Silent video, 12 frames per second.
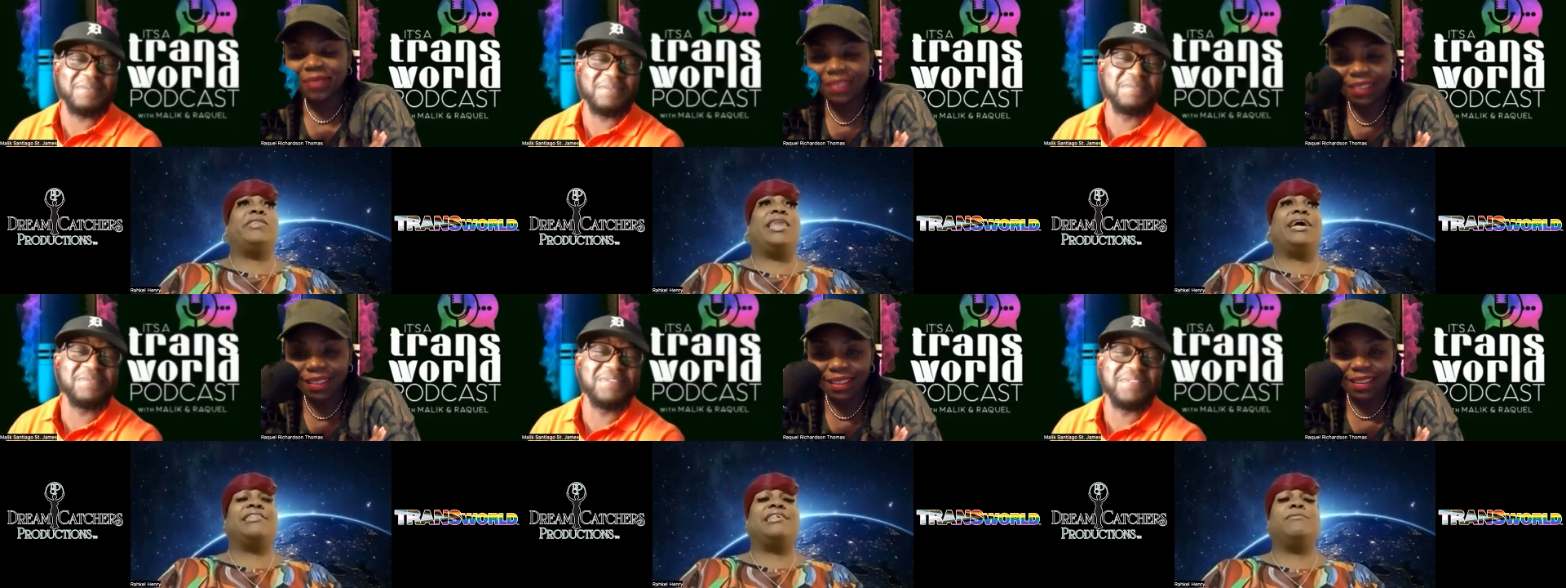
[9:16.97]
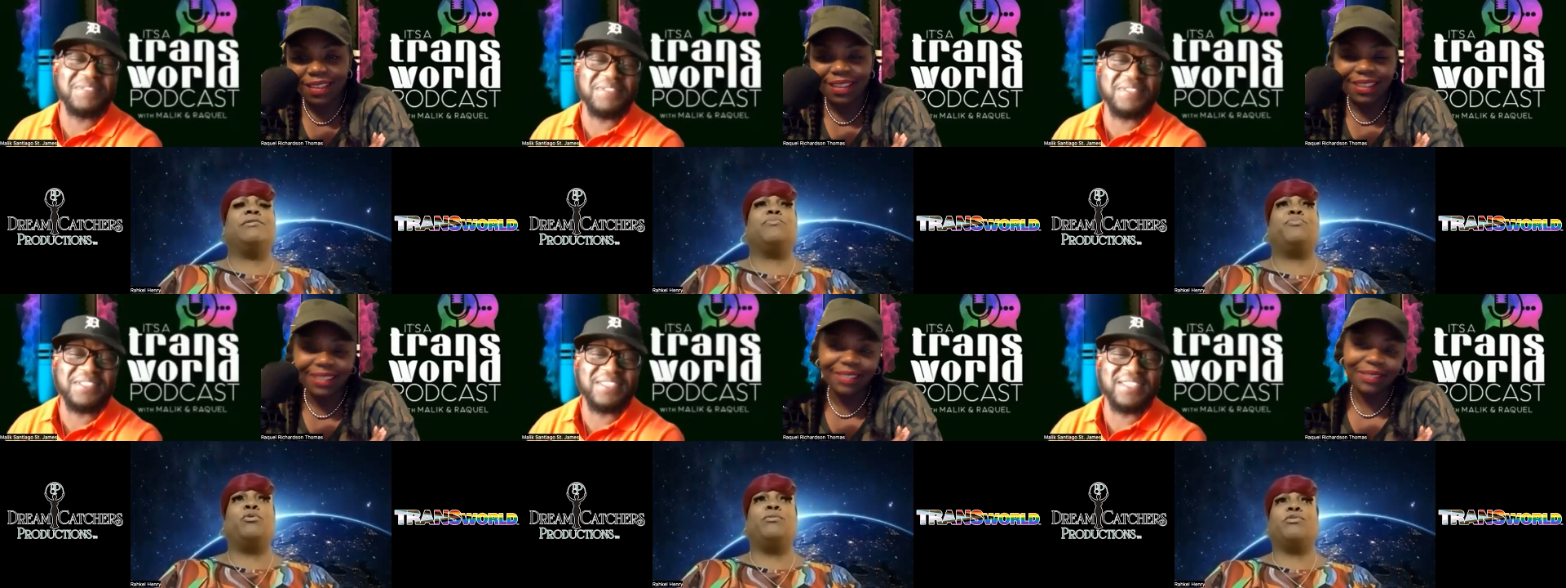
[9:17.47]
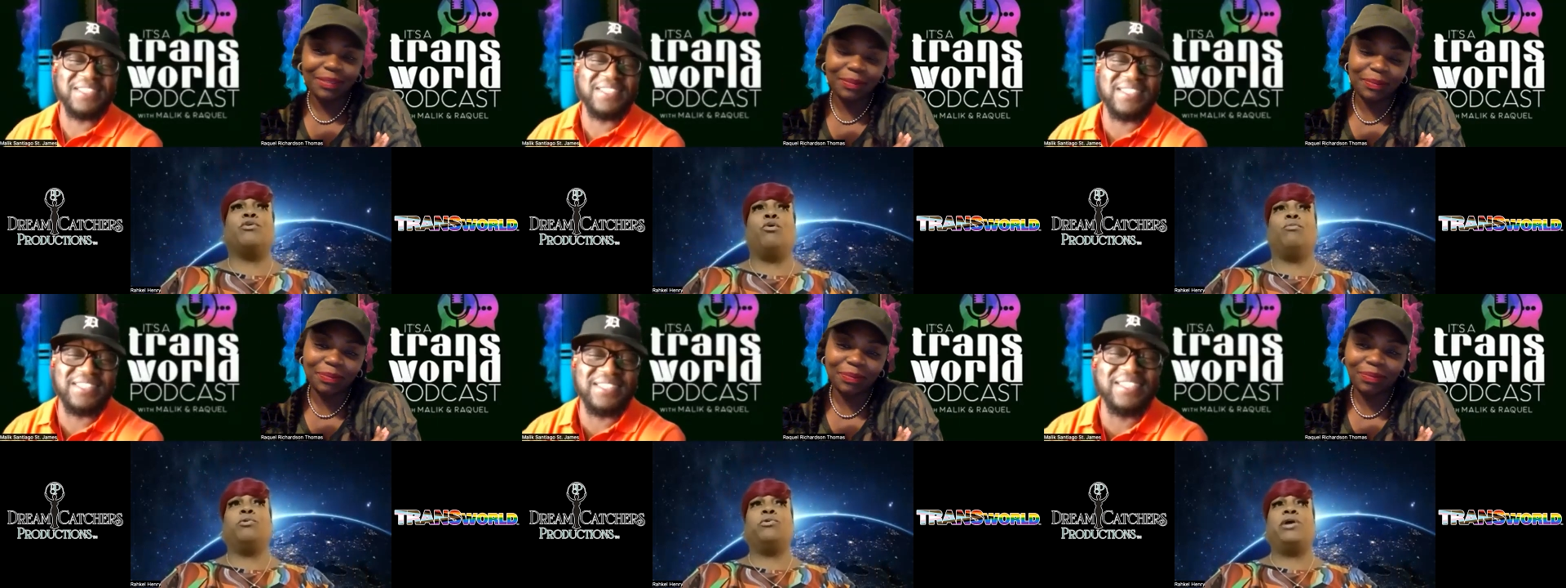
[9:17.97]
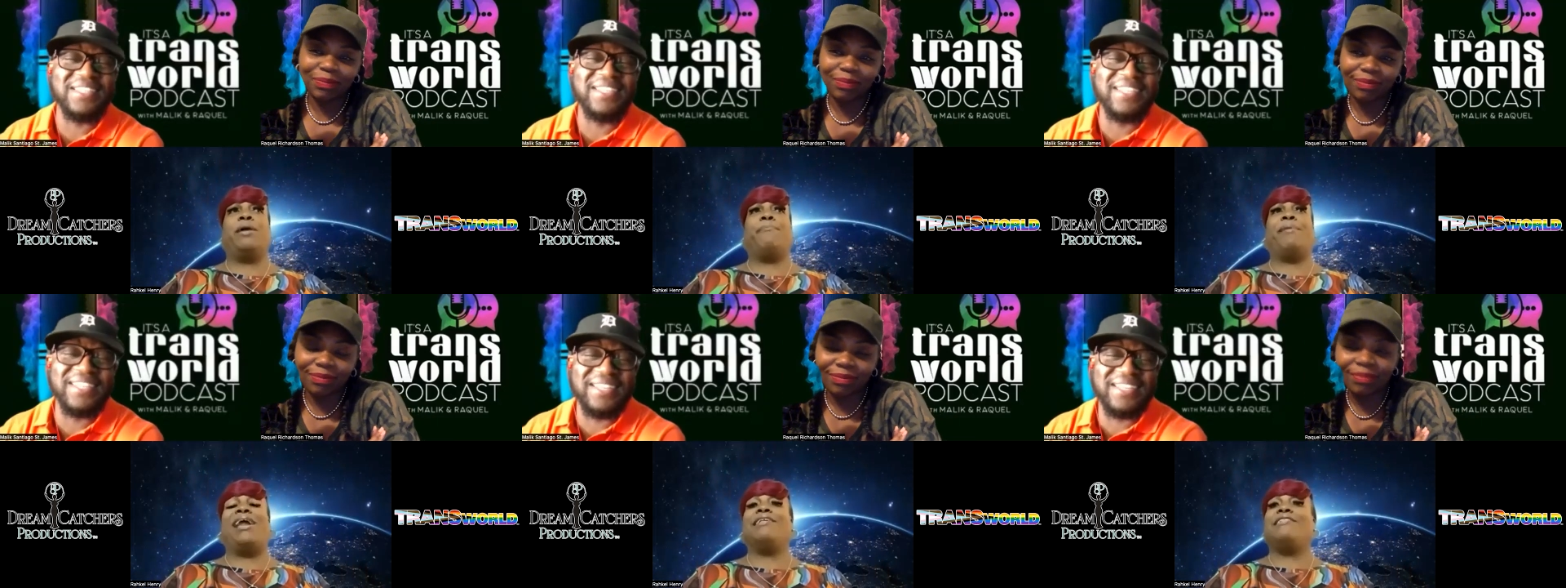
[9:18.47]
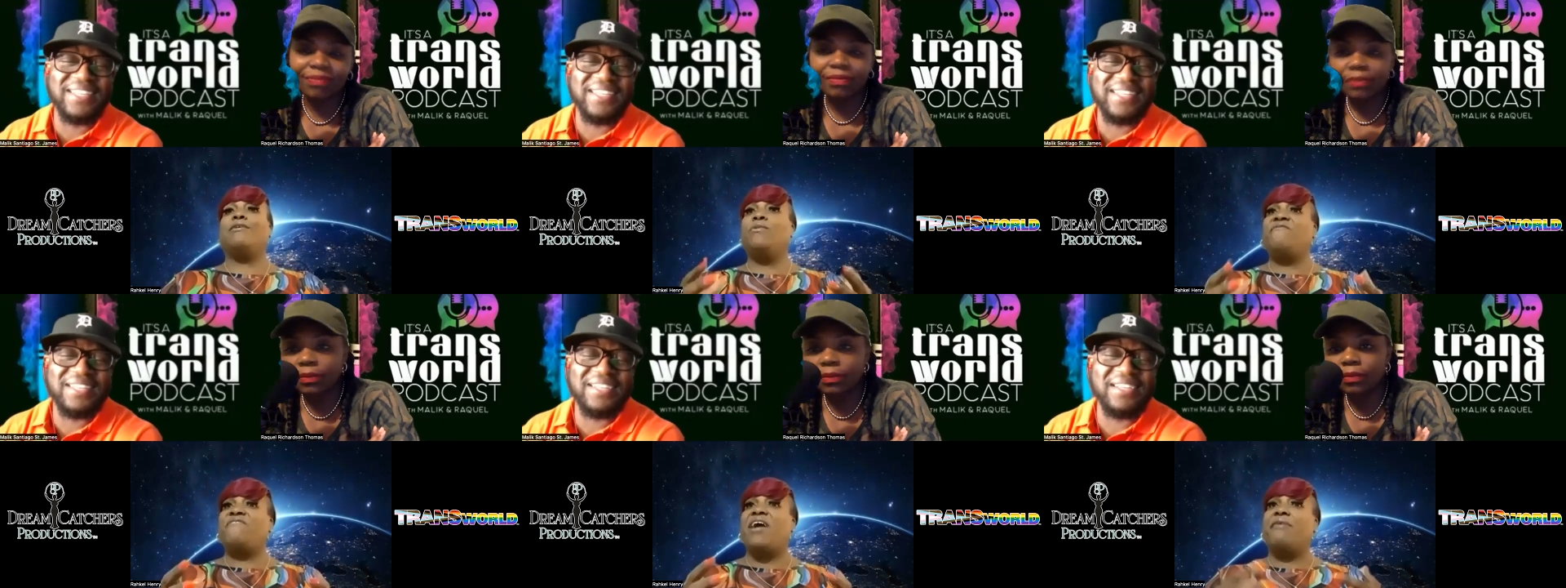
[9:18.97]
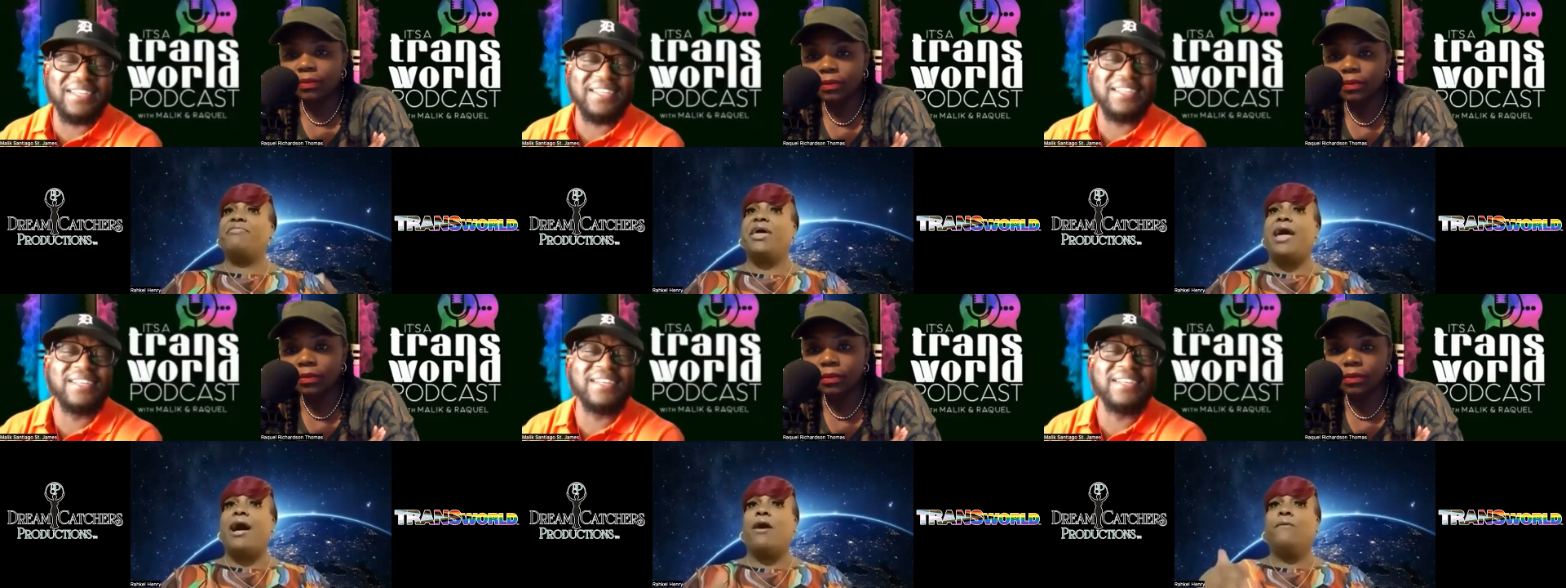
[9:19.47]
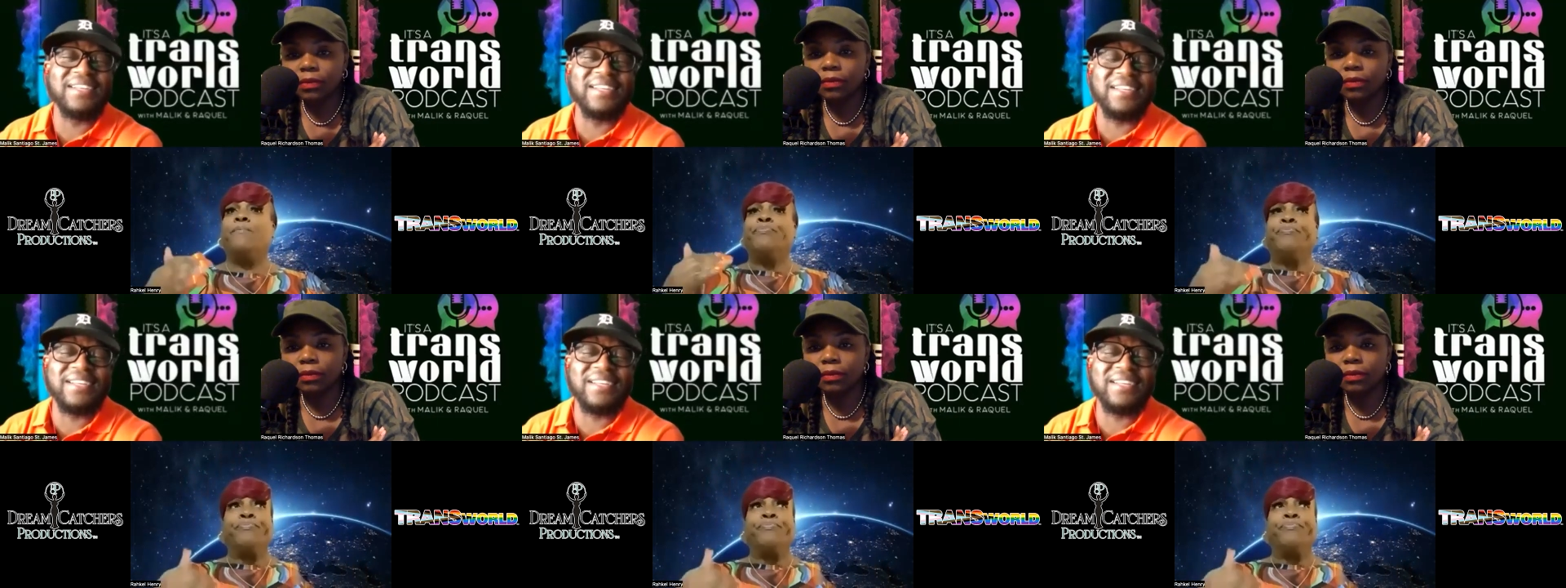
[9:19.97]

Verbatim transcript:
Speaker 1: like I said, I was born with a hormonal imbalance, and we found that out